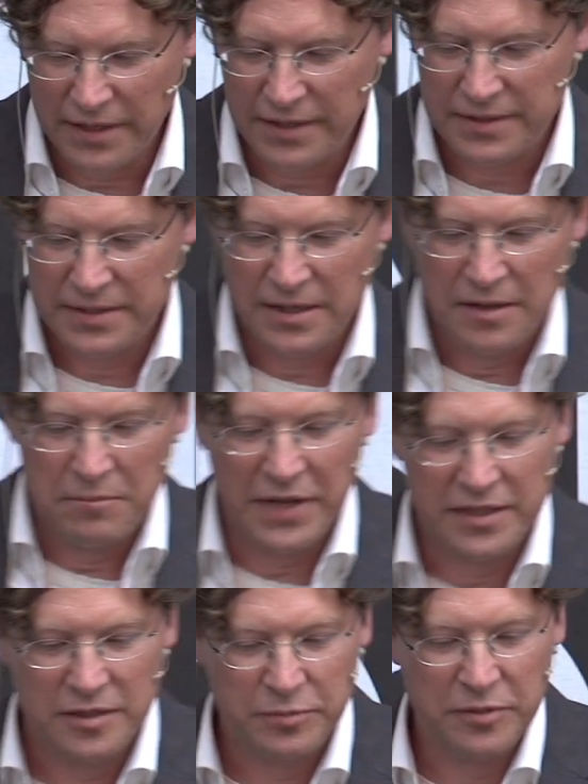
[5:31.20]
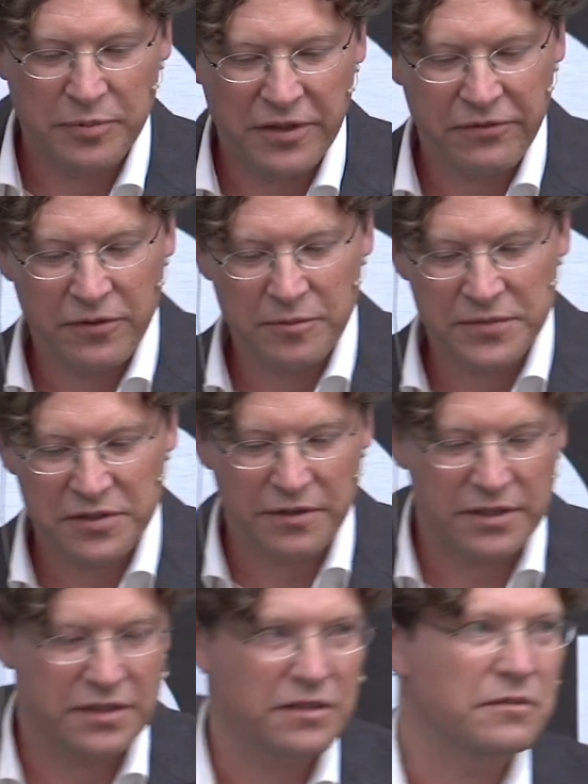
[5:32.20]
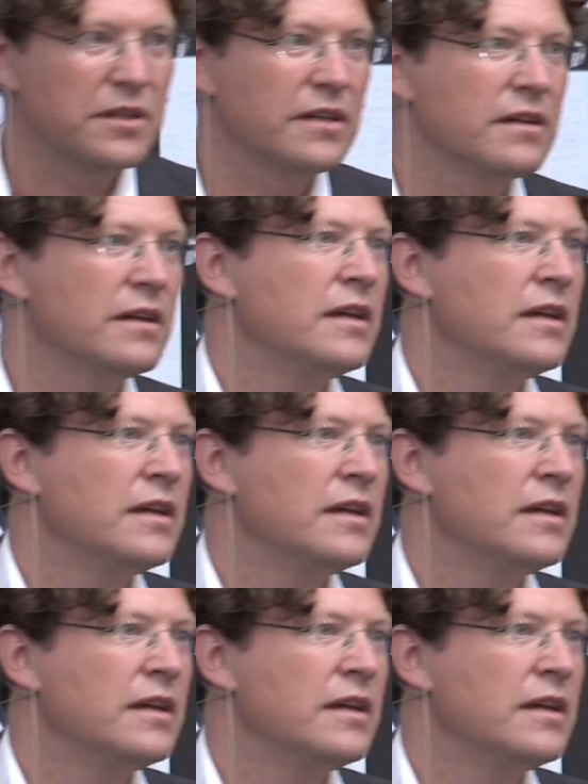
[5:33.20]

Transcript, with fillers: need multiple performance criteria.